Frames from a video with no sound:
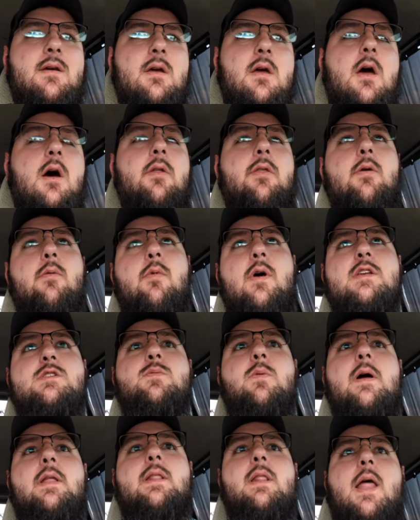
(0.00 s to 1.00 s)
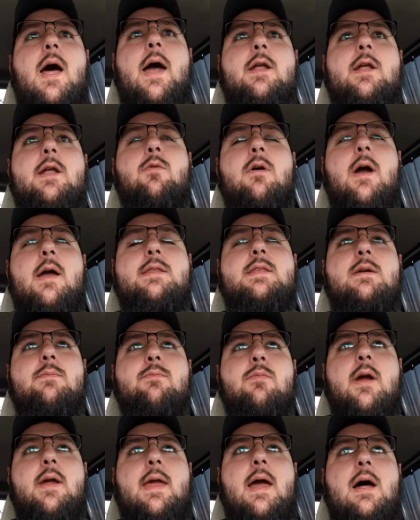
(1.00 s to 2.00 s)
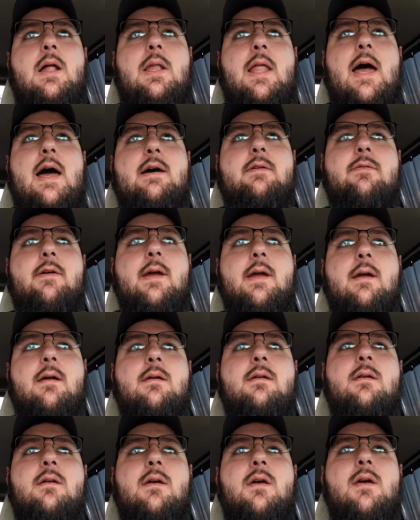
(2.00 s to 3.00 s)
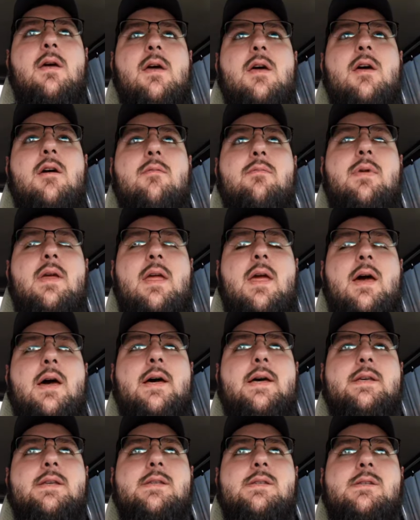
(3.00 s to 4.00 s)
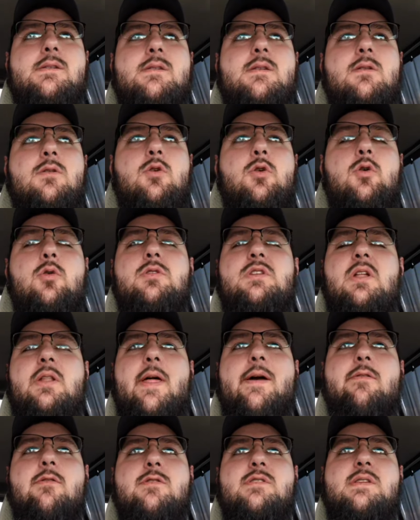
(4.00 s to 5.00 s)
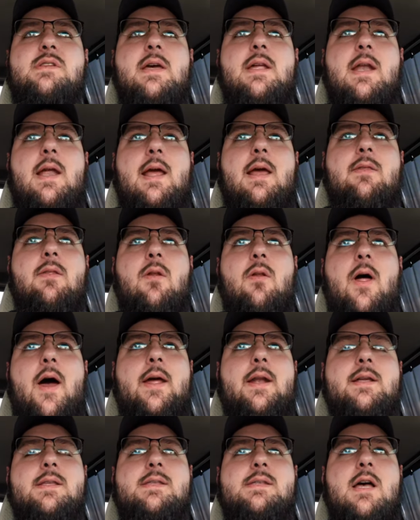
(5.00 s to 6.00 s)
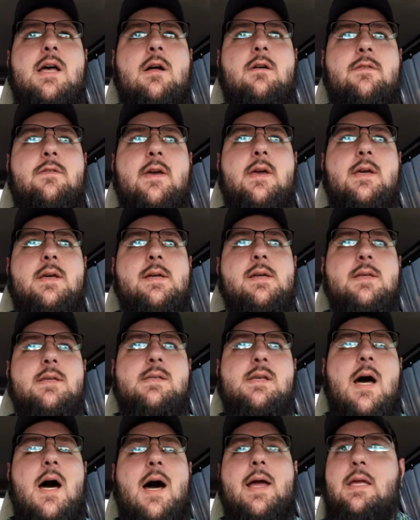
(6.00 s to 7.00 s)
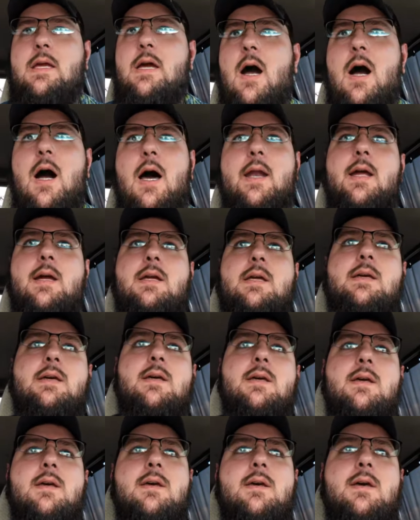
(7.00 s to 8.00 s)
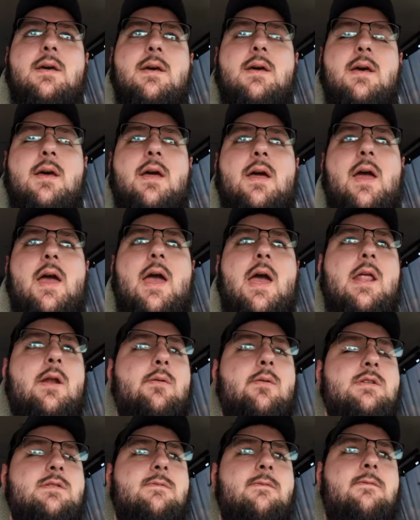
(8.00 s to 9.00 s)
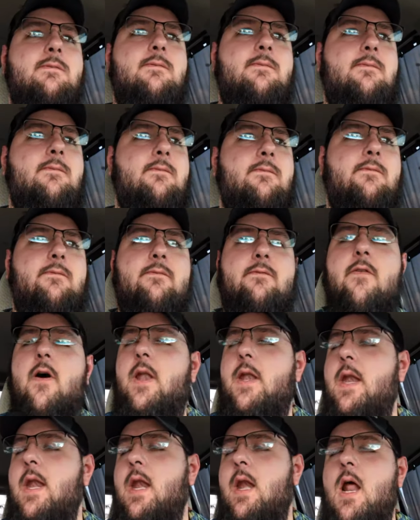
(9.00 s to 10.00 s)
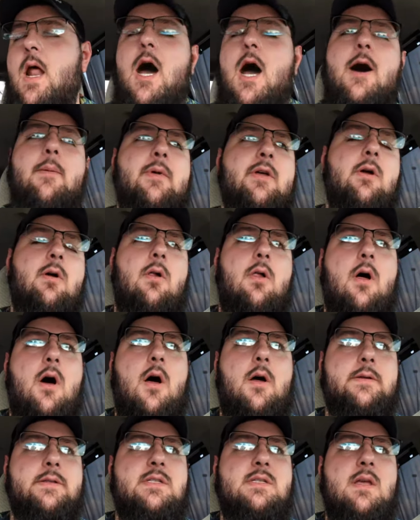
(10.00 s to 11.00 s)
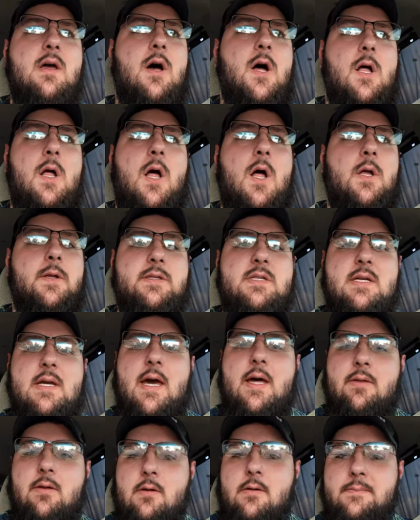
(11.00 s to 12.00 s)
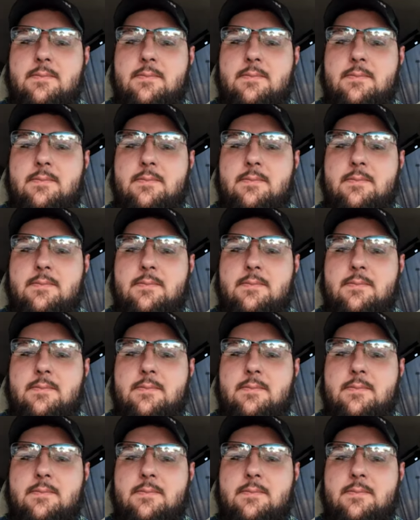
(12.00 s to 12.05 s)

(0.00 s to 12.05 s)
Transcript: Oh, there was one line where I did break out laughing because who delivers it and the line itself is iconic and it was phenomenal all, all, all together.